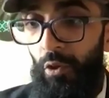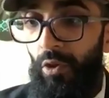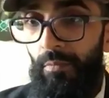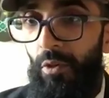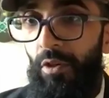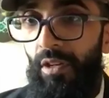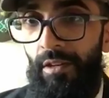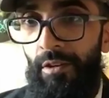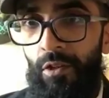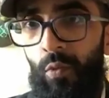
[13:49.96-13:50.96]
community
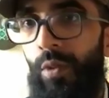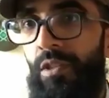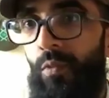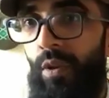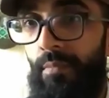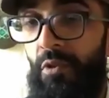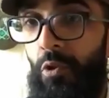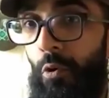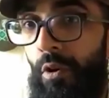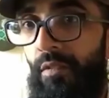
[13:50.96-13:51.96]
dinners, which is where the
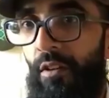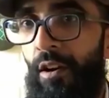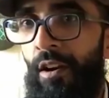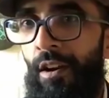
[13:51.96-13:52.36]
majority of our